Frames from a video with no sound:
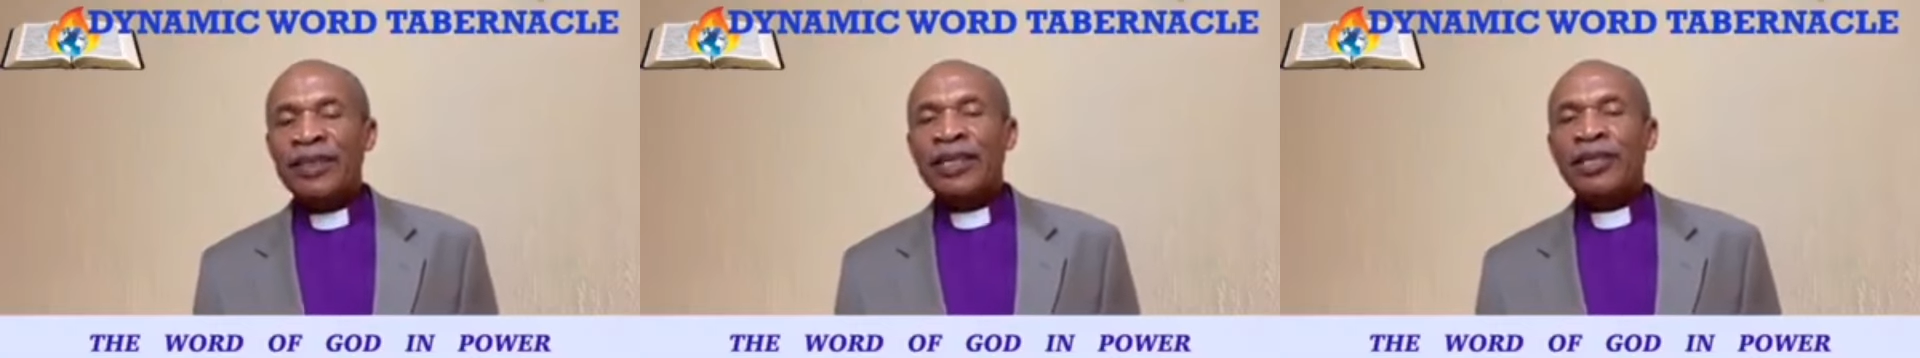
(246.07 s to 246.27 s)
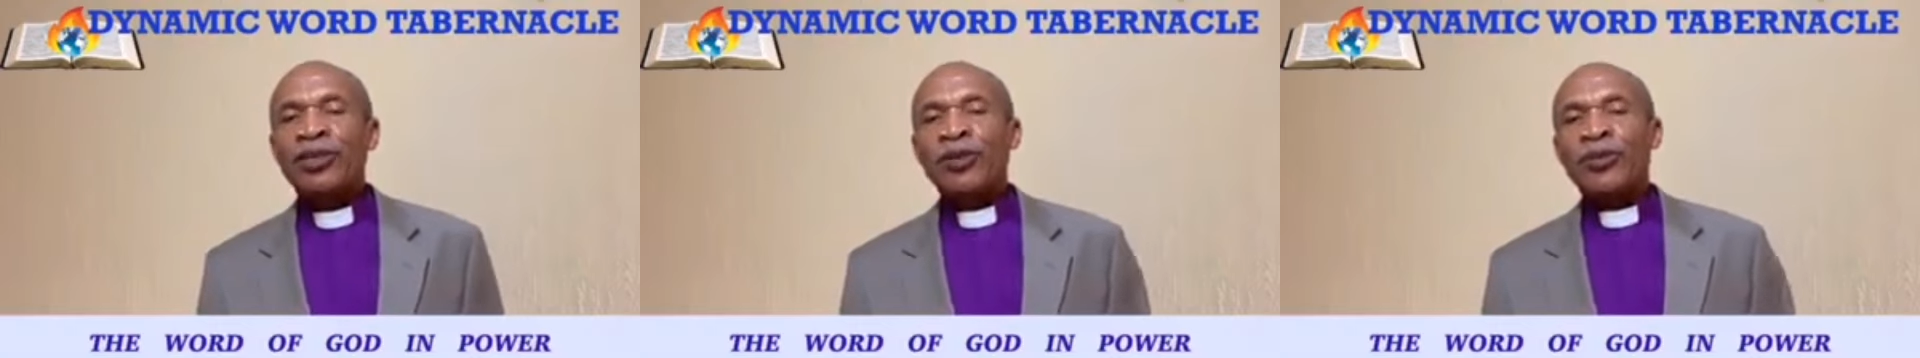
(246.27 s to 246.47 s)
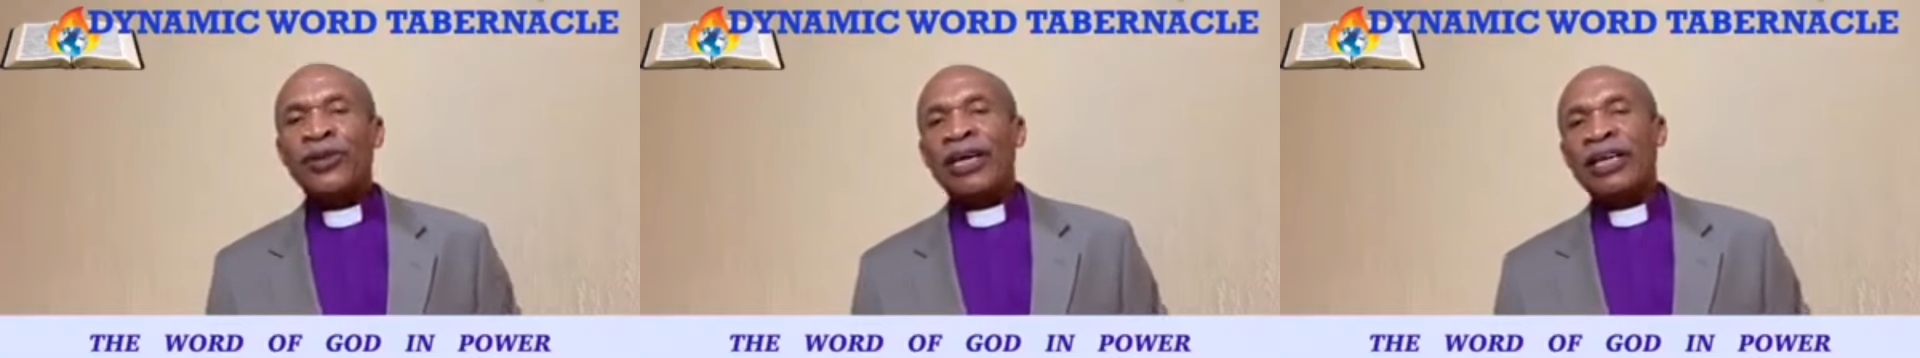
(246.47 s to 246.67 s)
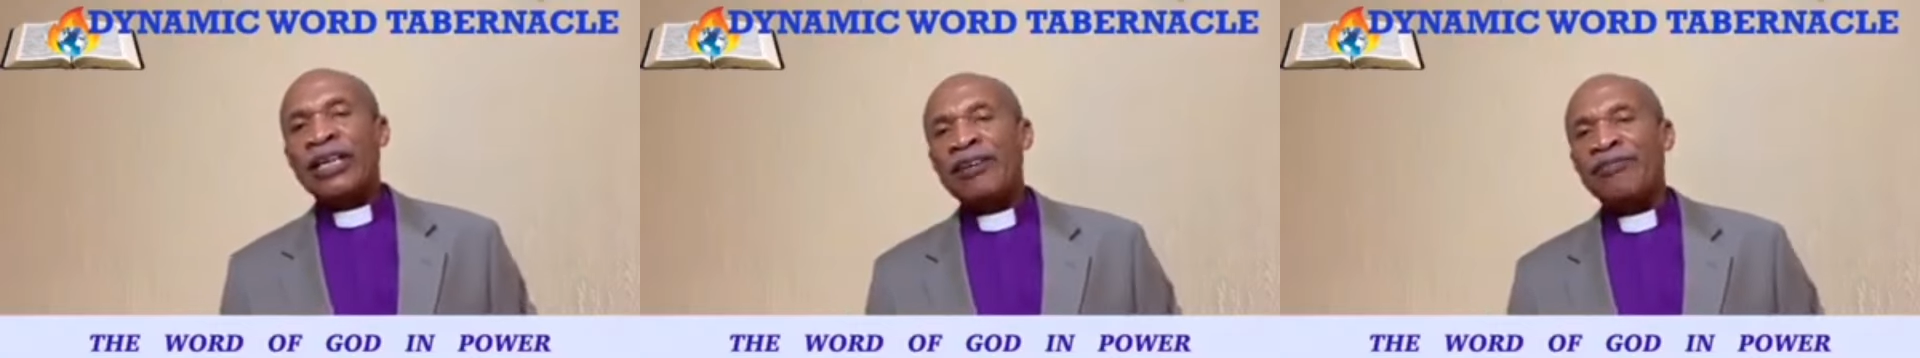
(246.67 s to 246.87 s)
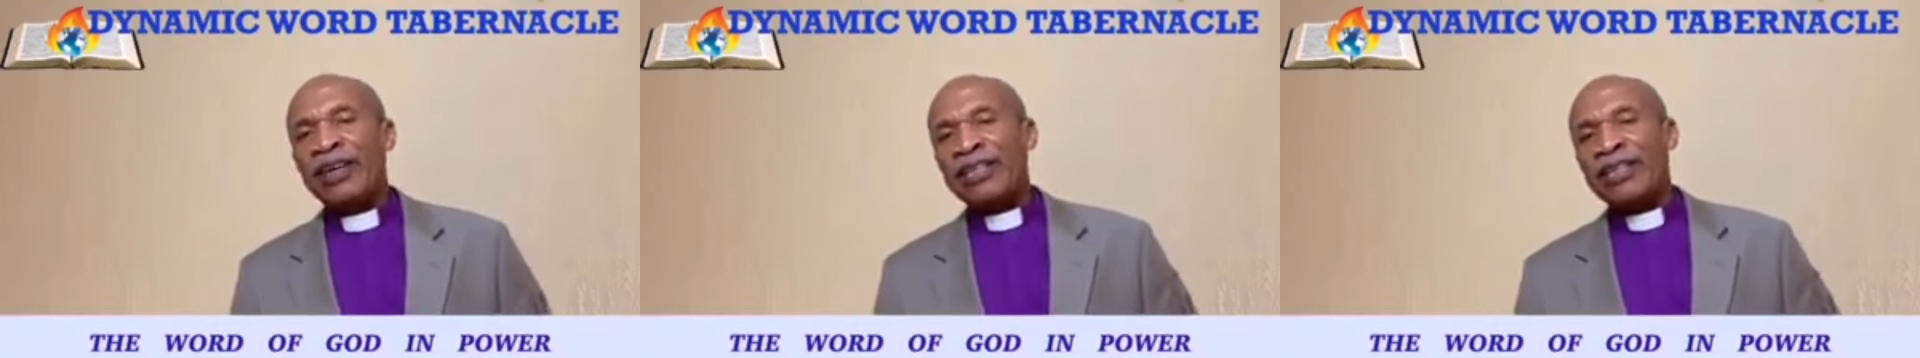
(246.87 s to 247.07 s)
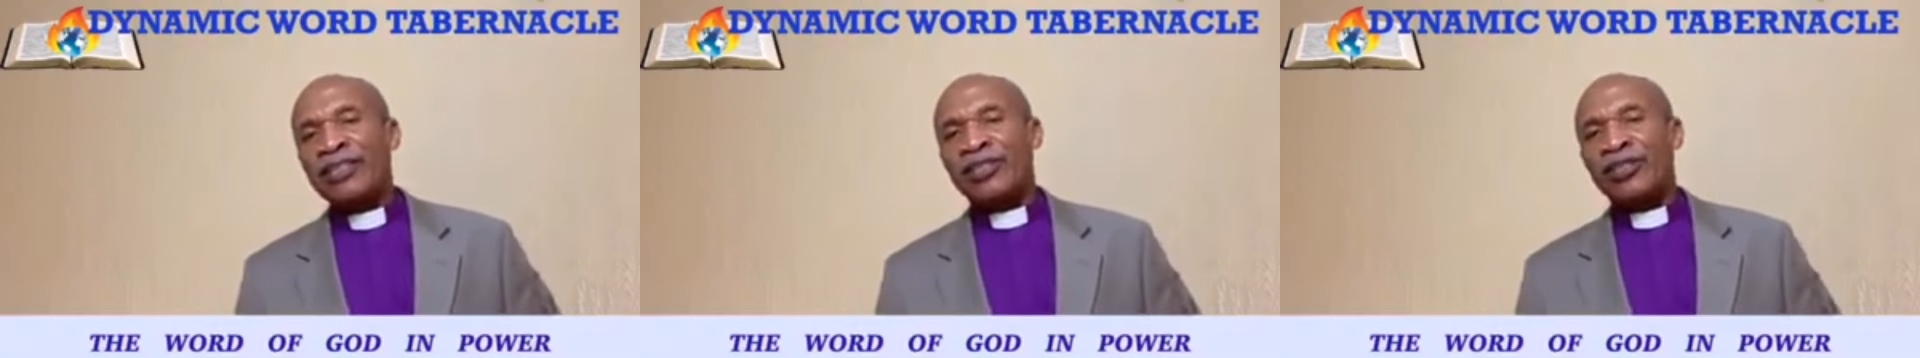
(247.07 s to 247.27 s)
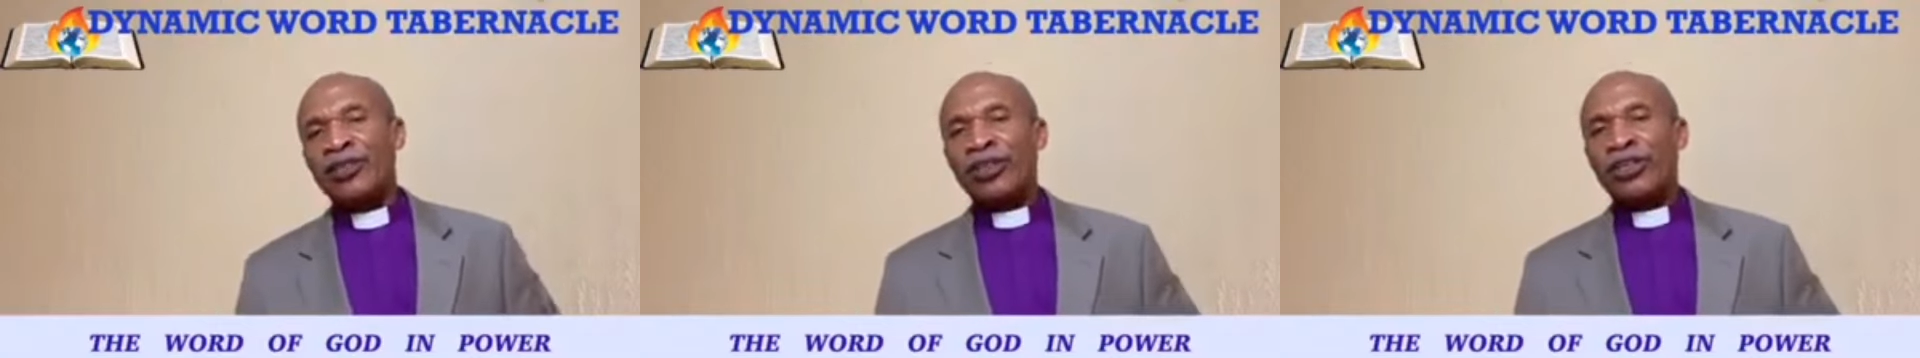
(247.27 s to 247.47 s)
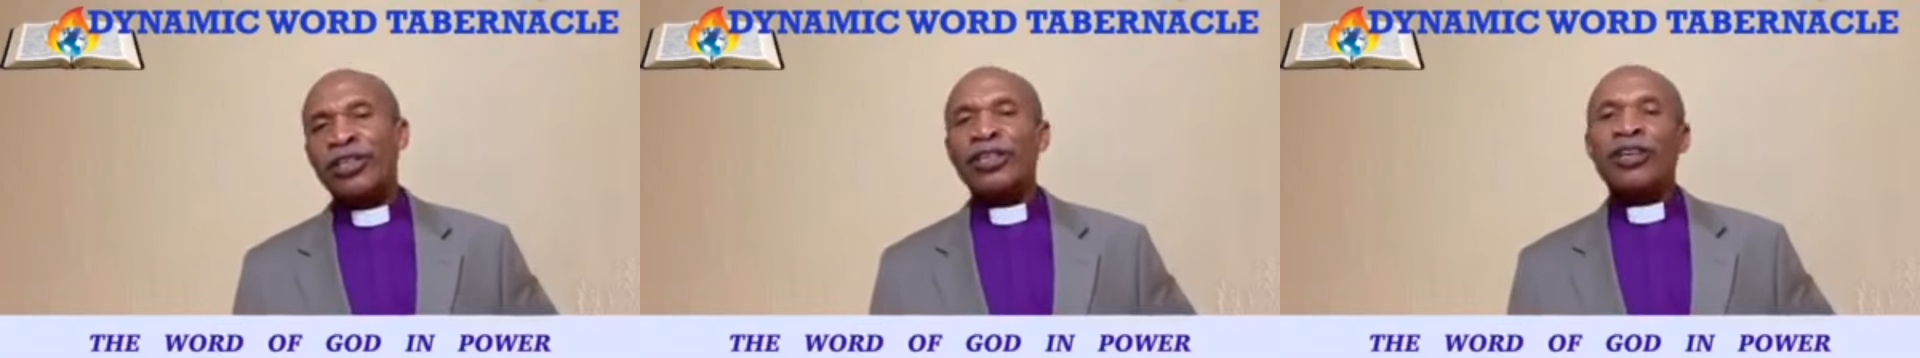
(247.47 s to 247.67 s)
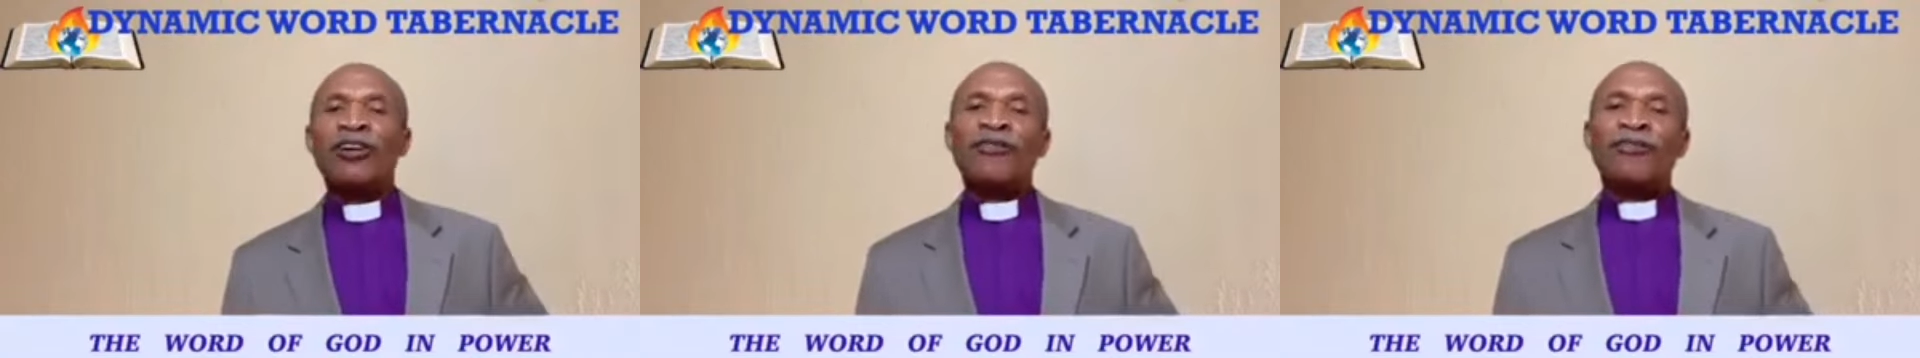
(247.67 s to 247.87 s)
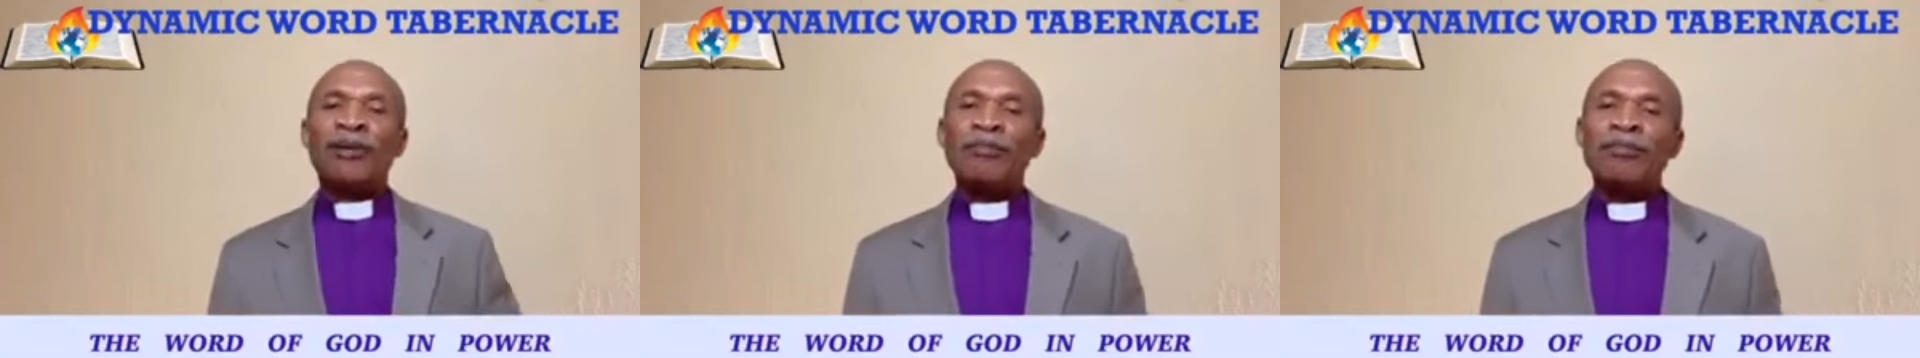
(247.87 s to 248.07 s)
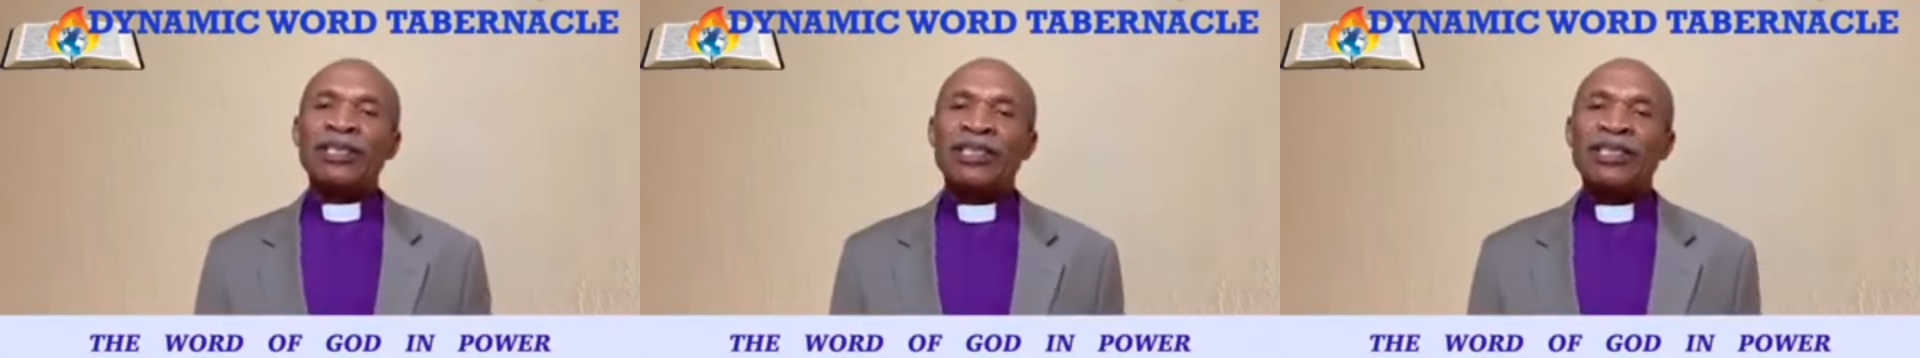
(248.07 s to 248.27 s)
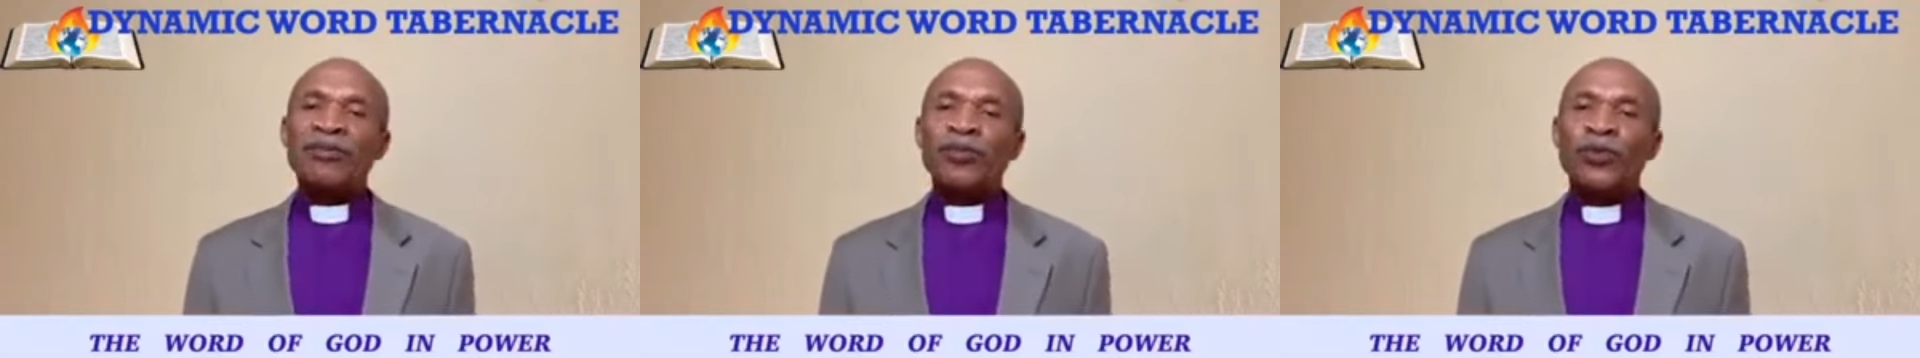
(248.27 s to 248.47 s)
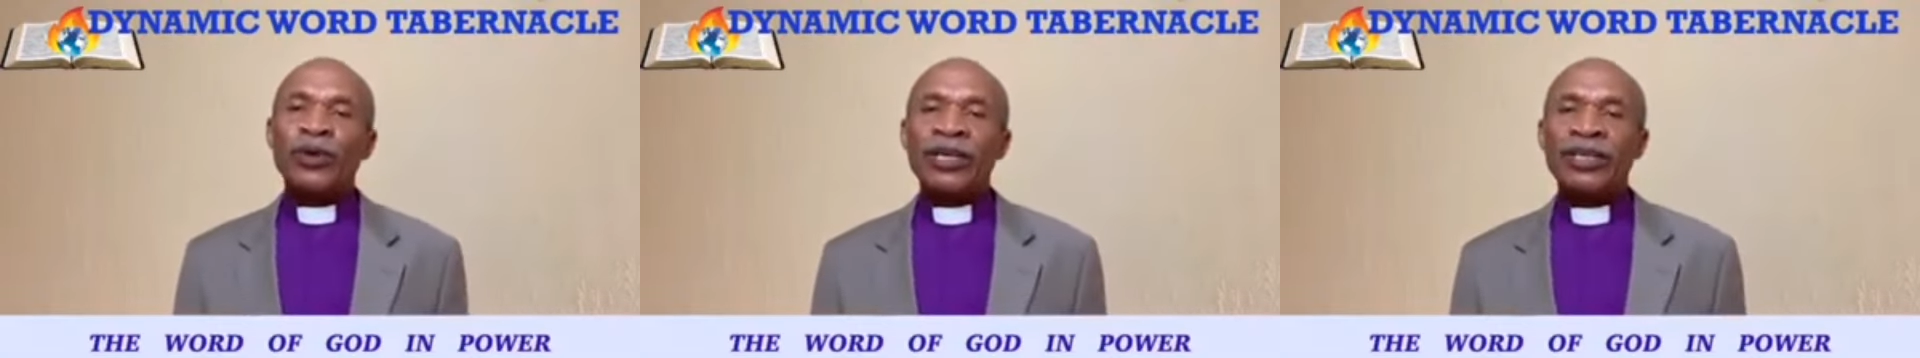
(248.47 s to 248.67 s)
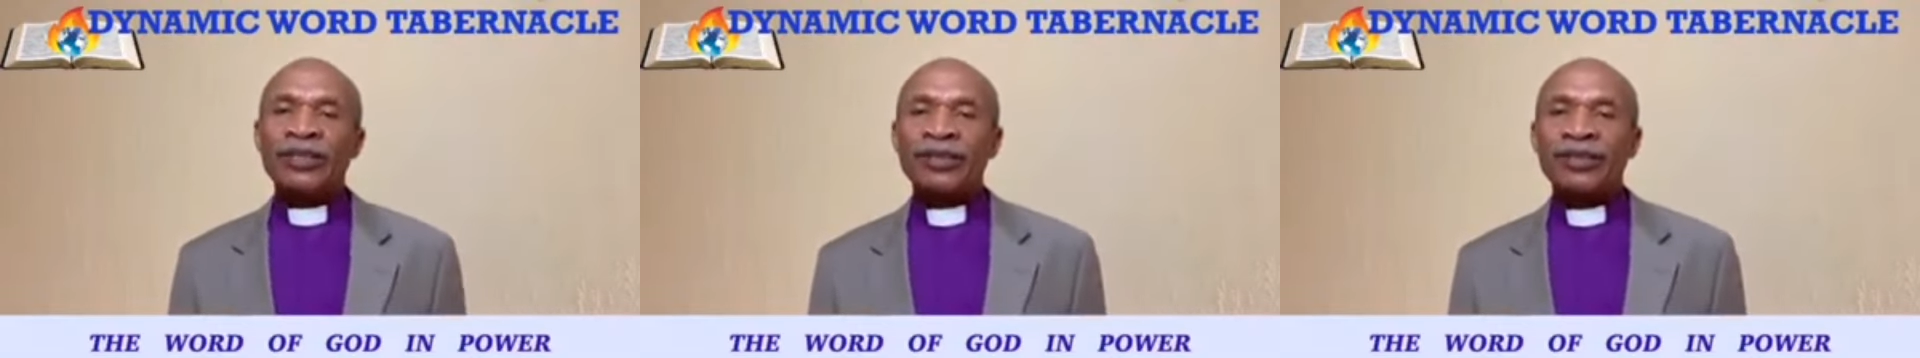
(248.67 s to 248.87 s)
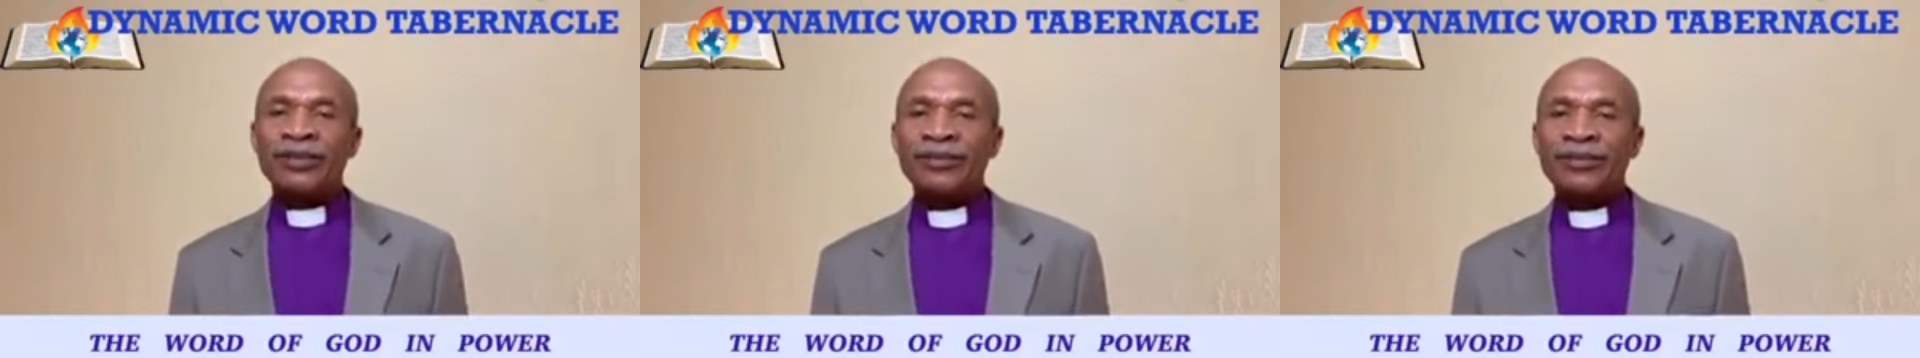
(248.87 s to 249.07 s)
You know, we arrive at this story of permissive will.